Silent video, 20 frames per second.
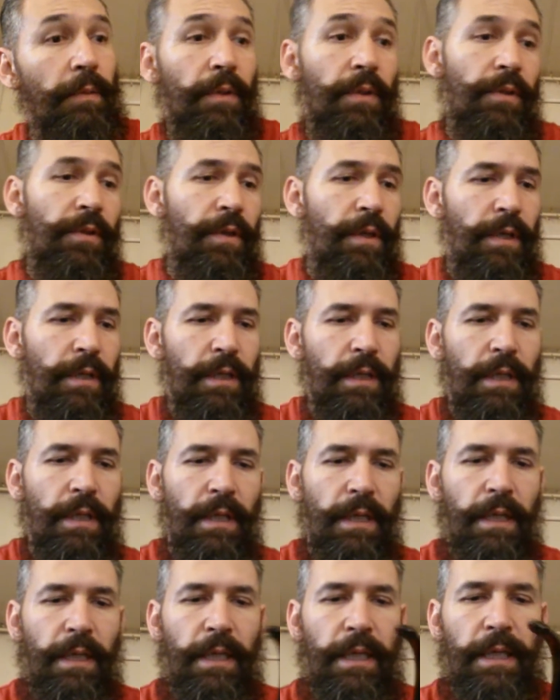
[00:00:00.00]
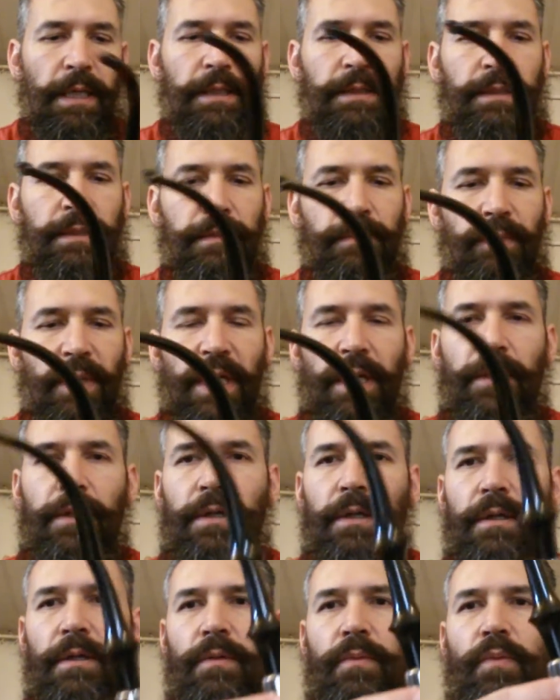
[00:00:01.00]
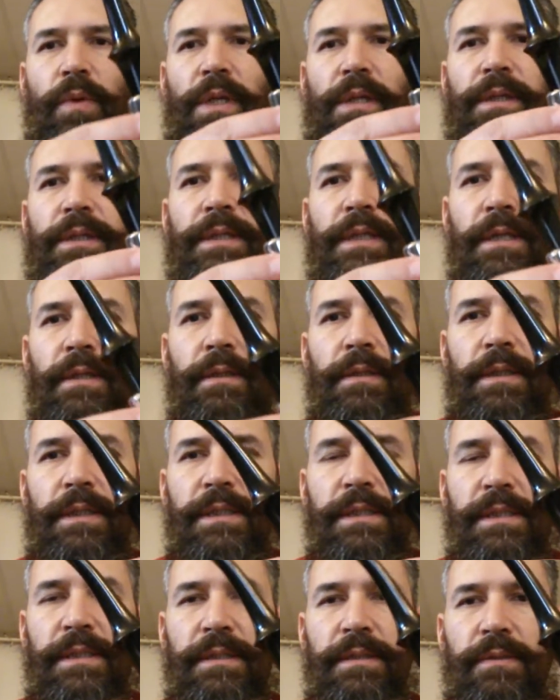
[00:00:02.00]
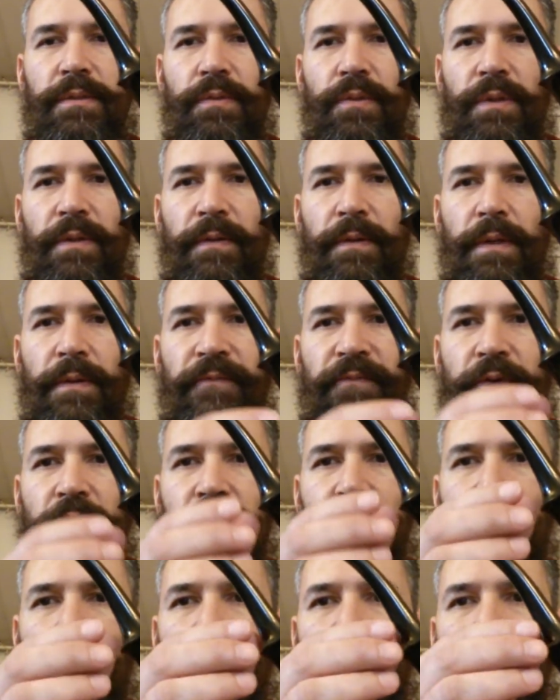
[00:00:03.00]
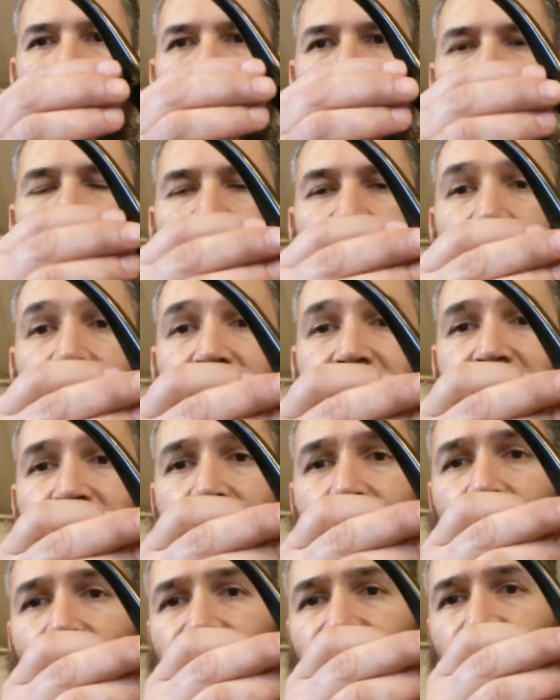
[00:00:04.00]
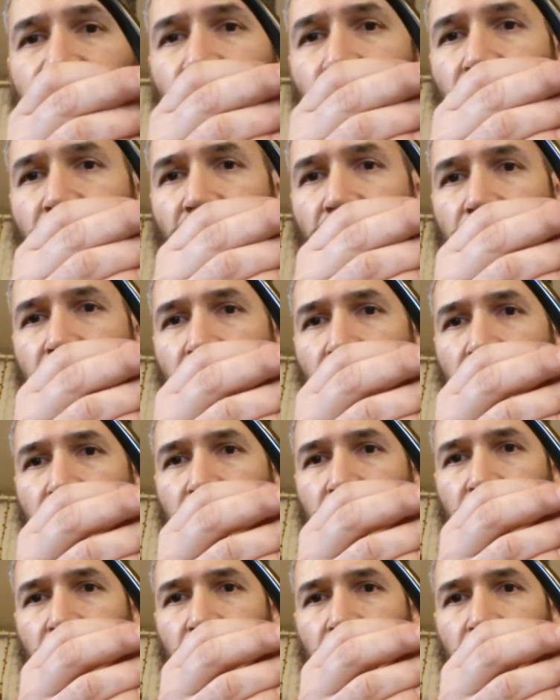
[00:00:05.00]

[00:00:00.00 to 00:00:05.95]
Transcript: Third is my other Wellington. This is the first one that I bought on the set of two that I got.